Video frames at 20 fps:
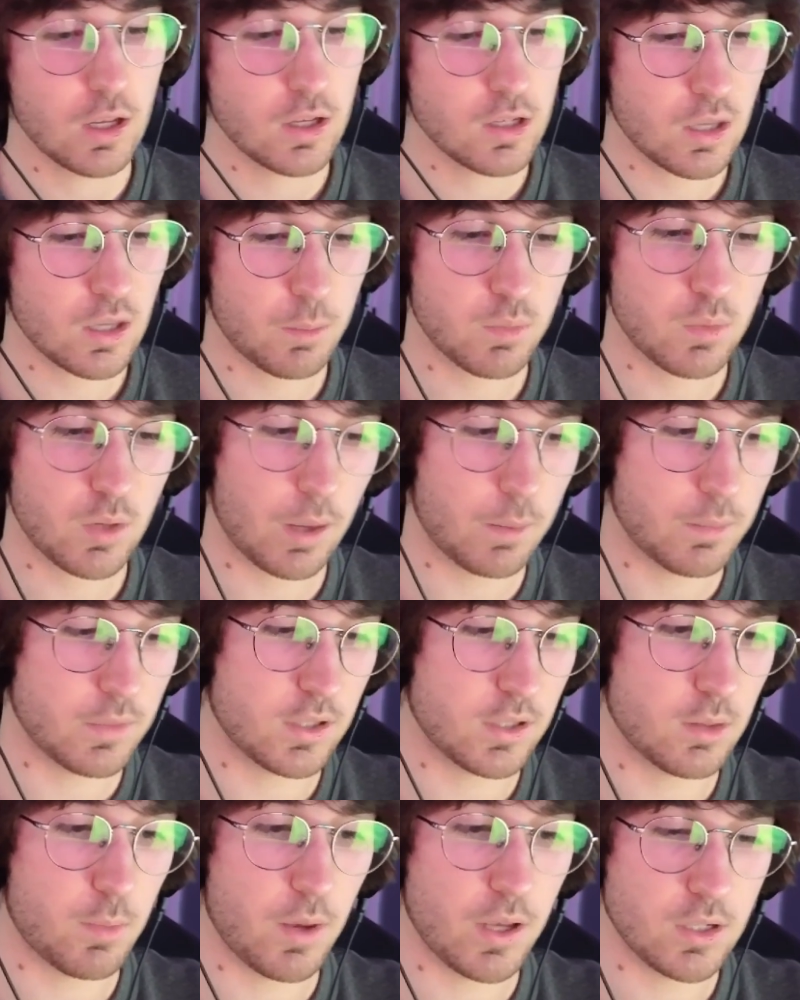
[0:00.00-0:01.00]
Sometimes
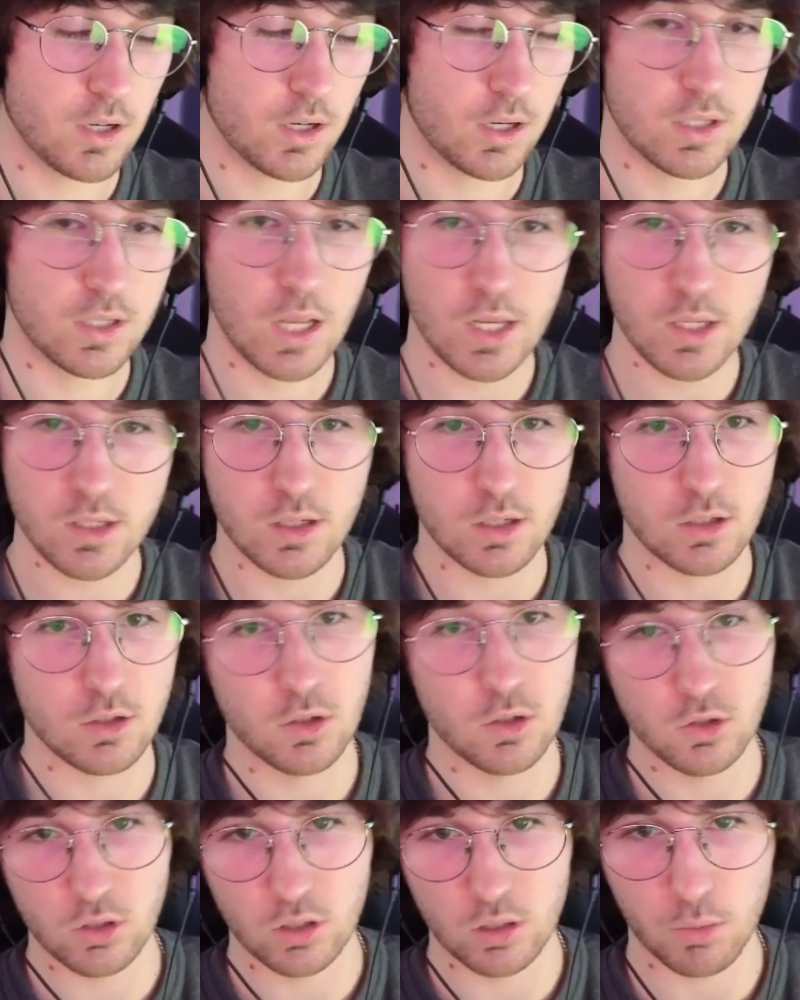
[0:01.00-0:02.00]
this is based on intents. That's
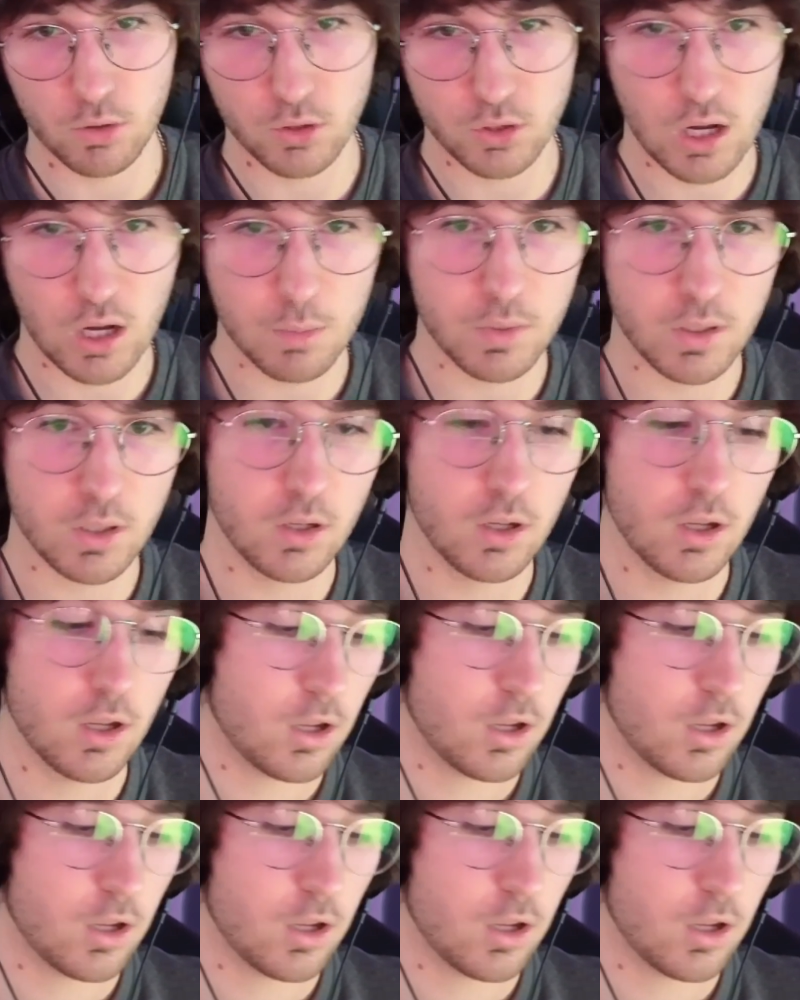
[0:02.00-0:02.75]
usually the most common.